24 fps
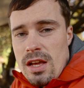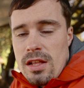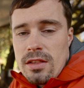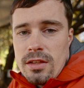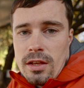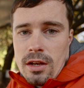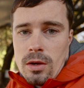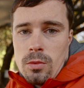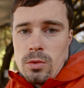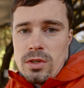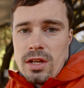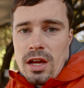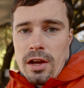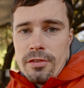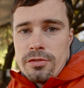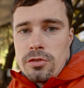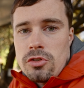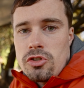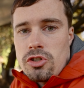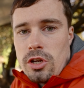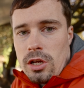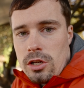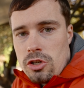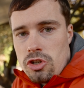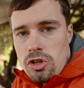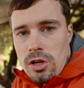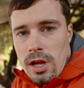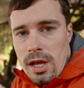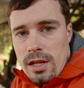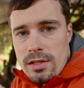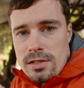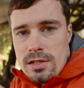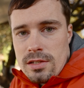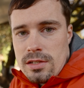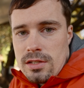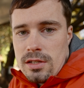then I would have to change
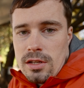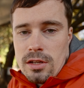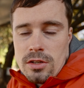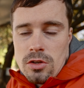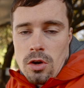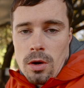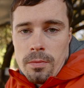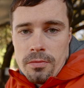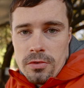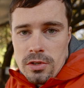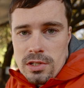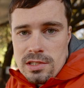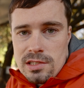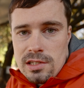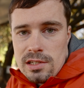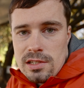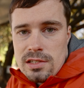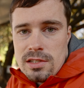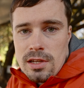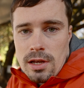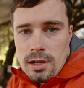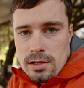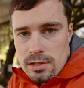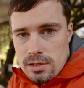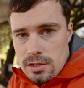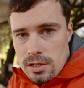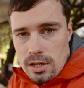lenses, and that obviously sucks.